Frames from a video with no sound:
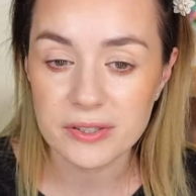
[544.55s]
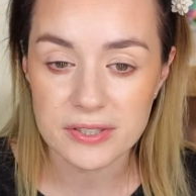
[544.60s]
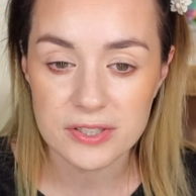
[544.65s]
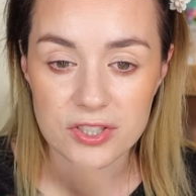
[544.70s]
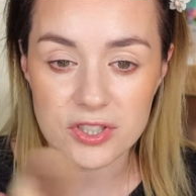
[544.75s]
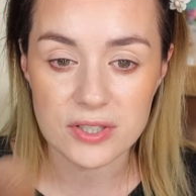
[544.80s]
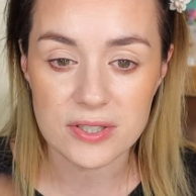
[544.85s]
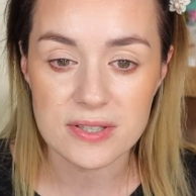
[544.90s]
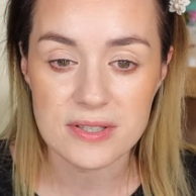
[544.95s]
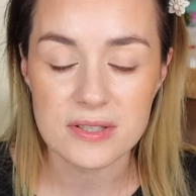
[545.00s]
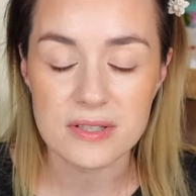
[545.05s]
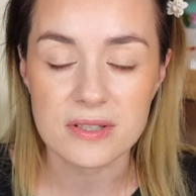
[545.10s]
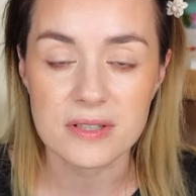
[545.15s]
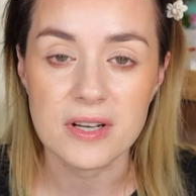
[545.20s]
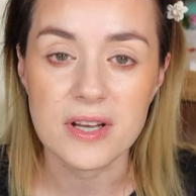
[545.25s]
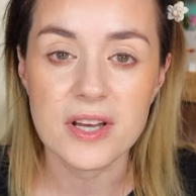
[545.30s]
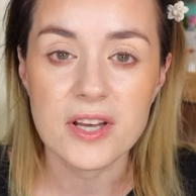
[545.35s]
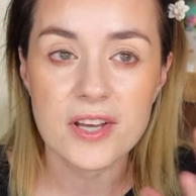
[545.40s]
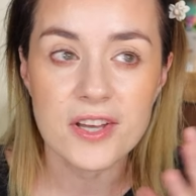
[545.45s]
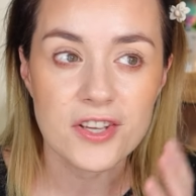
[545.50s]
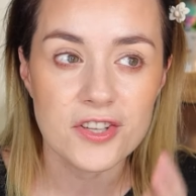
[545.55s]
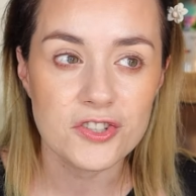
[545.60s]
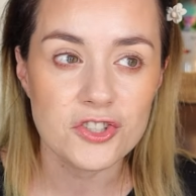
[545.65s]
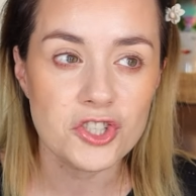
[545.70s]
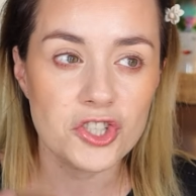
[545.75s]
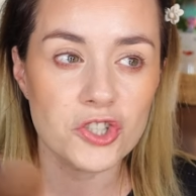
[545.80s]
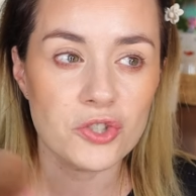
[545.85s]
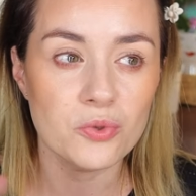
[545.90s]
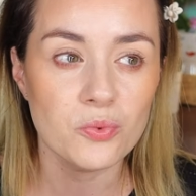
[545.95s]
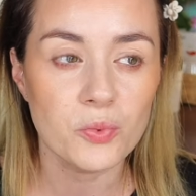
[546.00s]
It's just the
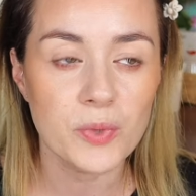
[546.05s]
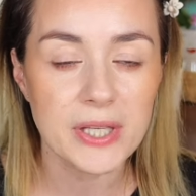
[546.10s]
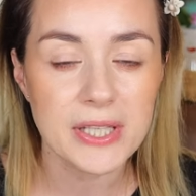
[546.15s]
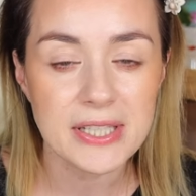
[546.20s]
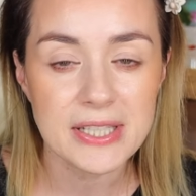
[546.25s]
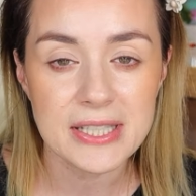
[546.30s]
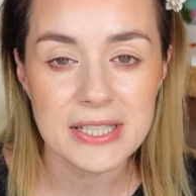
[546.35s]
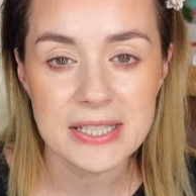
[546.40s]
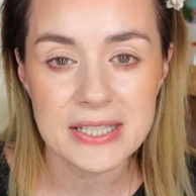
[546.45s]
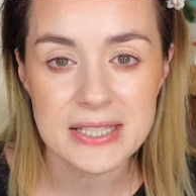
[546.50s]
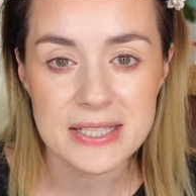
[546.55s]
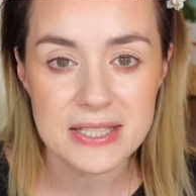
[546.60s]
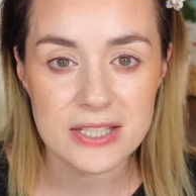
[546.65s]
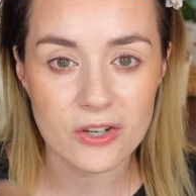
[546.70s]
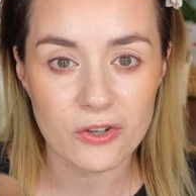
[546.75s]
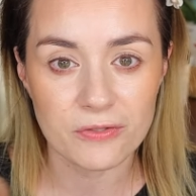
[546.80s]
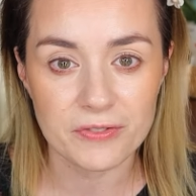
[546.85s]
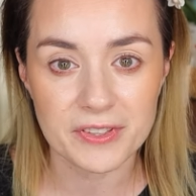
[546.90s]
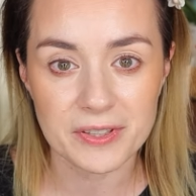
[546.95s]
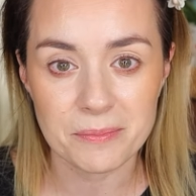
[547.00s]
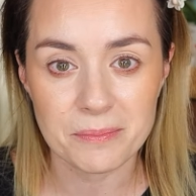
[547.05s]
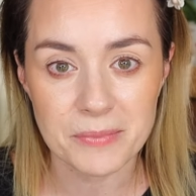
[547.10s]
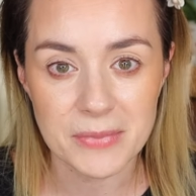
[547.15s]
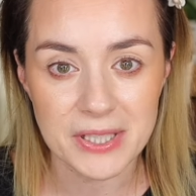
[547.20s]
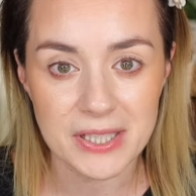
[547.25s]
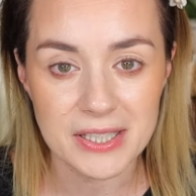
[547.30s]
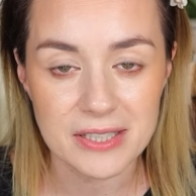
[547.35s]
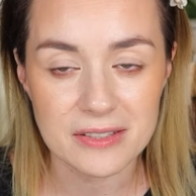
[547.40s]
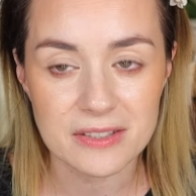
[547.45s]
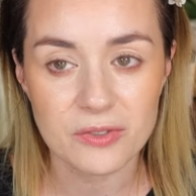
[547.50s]
sweetness of the
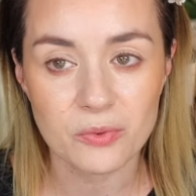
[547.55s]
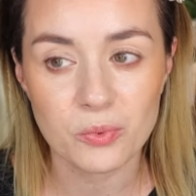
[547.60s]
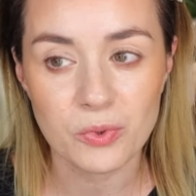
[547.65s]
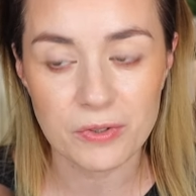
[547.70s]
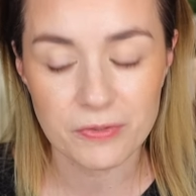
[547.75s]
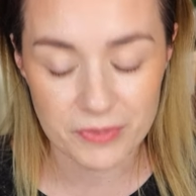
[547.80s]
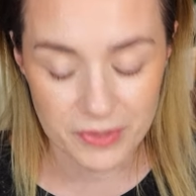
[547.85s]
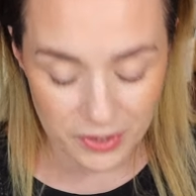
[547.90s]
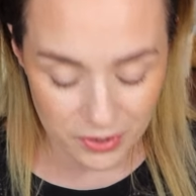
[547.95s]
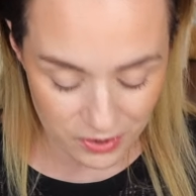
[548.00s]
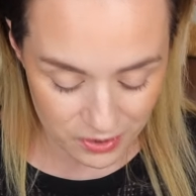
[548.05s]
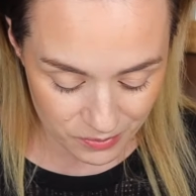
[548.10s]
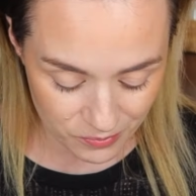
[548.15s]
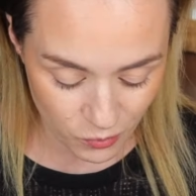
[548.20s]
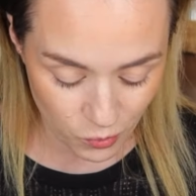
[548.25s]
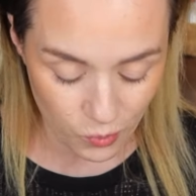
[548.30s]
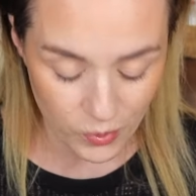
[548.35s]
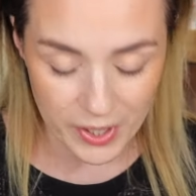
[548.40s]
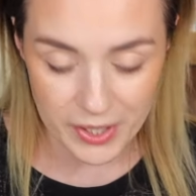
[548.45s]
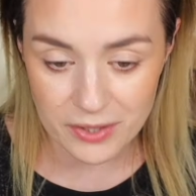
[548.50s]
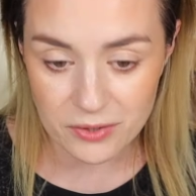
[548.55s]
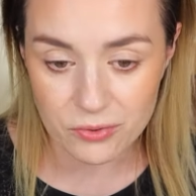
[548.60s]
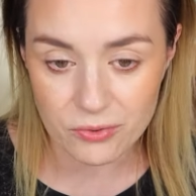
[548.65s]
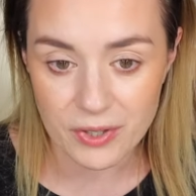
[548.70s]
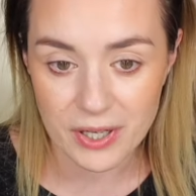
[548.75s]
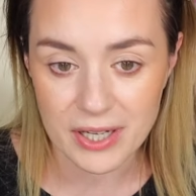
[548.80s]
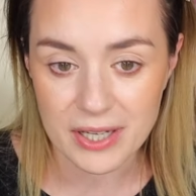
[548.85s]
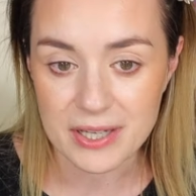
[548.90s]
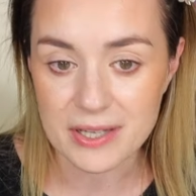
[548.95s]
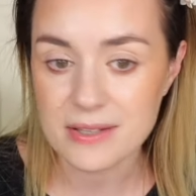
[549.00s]
meat with the white
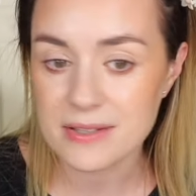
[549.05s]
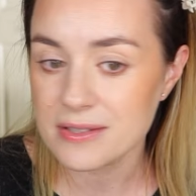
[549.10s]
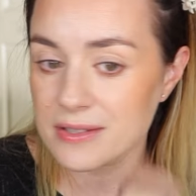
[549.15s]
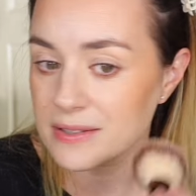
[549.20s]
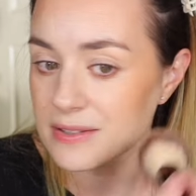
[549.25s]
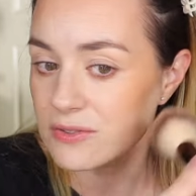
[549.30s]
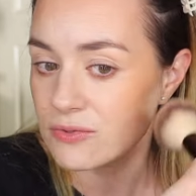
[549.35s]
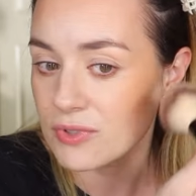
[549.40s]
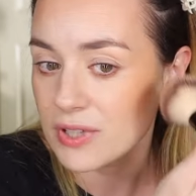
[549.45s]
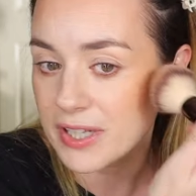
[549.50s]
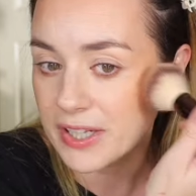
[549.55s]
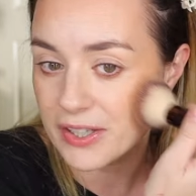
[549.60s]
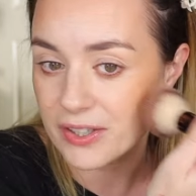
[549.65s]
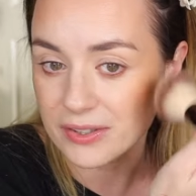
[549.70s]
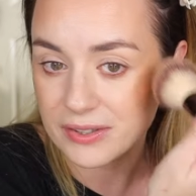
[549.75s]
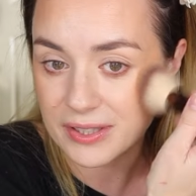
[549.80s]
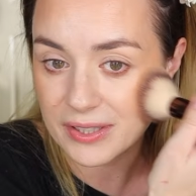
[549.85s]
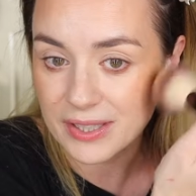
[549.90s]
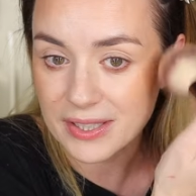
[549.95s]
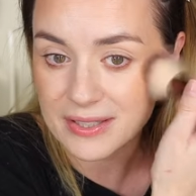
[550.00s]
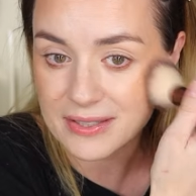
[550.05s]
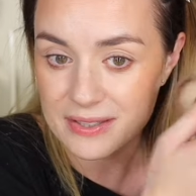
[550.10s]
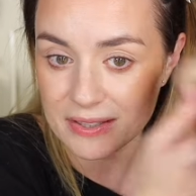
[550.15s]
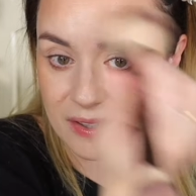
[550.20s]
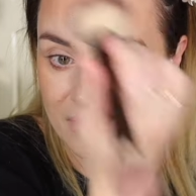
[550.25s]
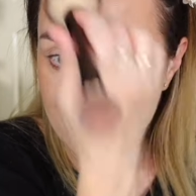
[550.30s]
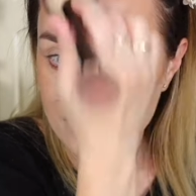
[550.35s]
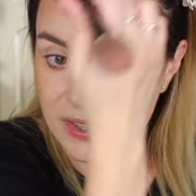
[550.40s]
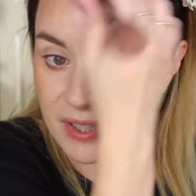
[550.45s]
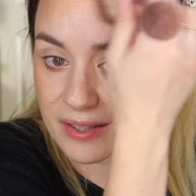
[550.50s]
rice. It's really good. The kids
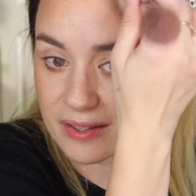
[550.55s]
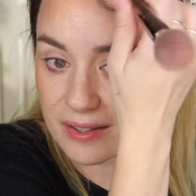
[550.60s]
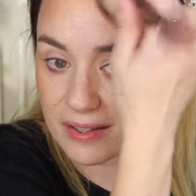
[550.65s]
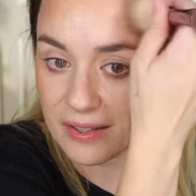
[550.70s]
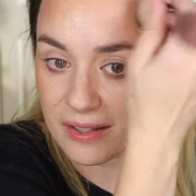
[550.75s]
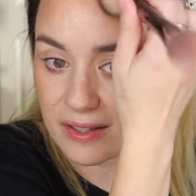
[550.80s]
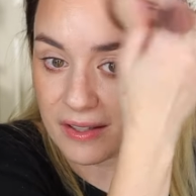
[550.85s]
love it.